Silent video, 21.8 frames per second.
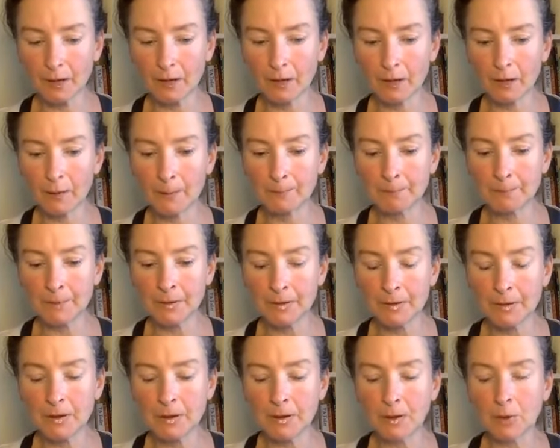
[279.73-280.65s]

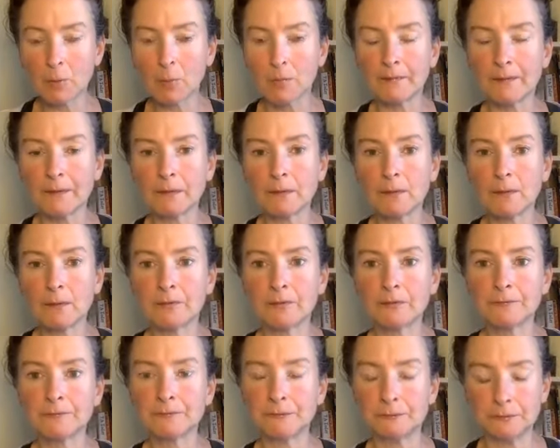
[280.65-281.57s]
with a lot
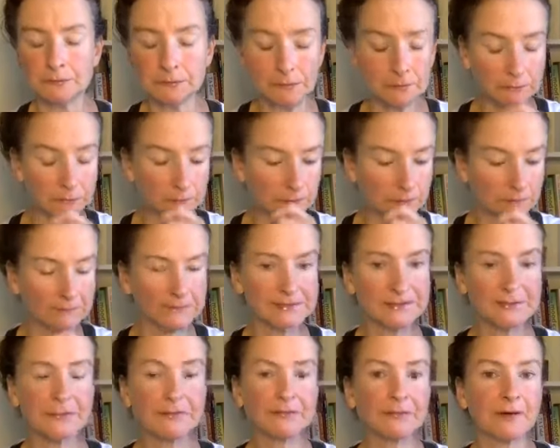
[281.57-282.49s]
of
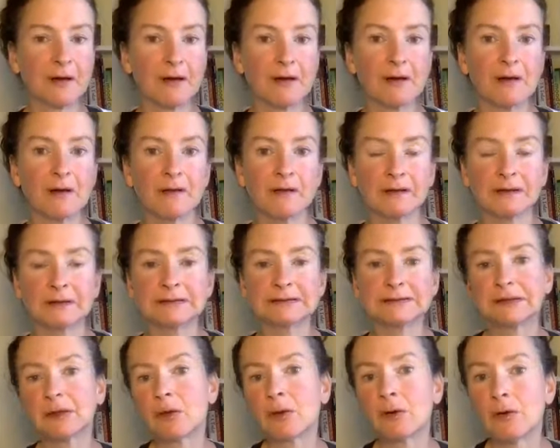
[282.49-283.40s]
different
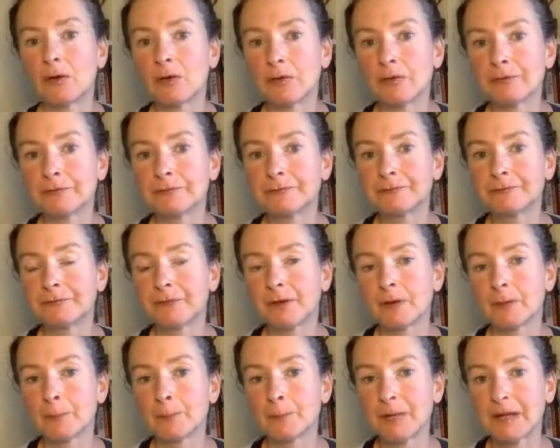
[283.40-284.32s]
kinds of
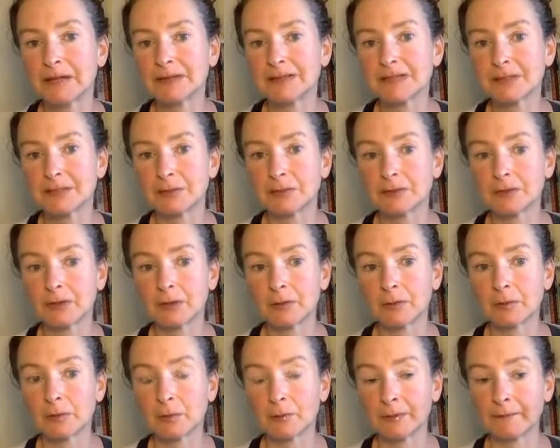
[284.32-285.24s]
bacteria
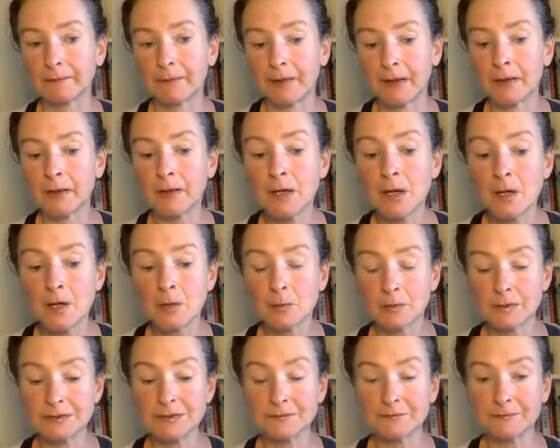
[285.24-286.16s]
going on in there.
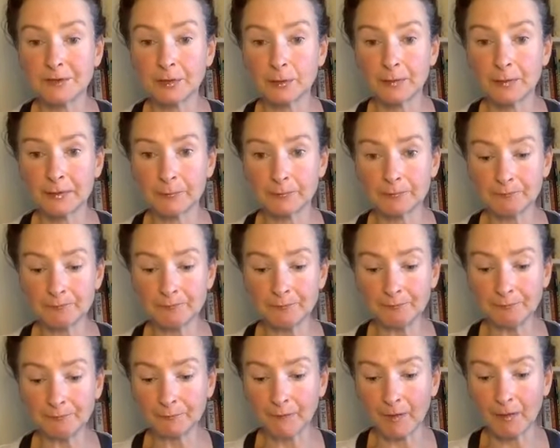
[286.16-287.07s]
Whereas if you eat
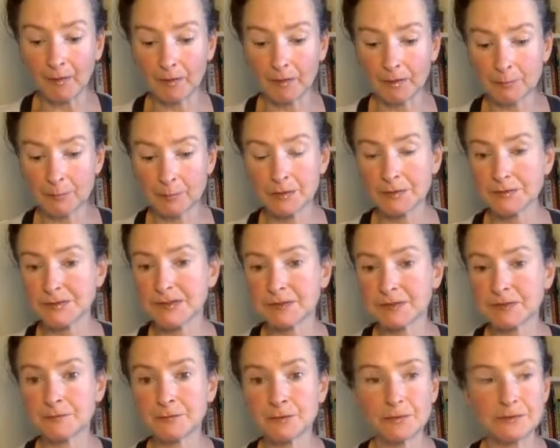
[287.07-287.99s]
highly
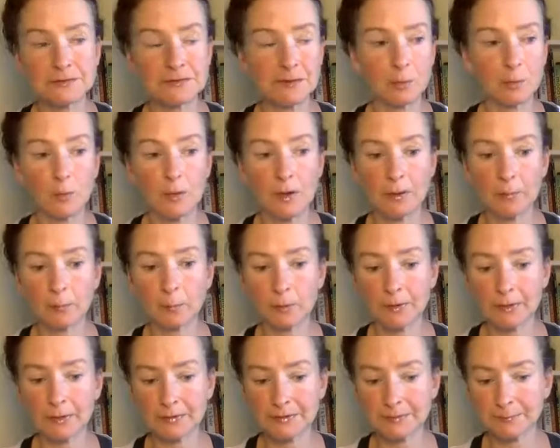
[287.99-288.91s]
processed foods like white
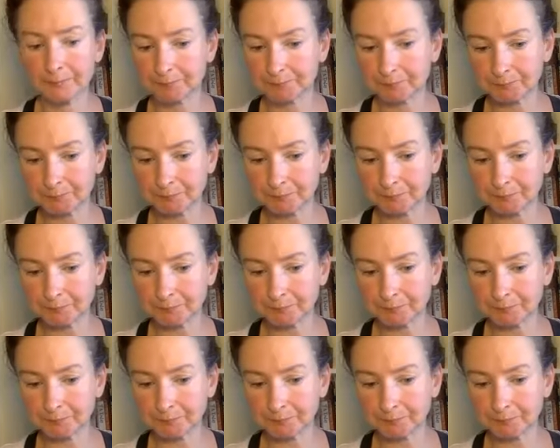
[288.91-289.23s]
bread,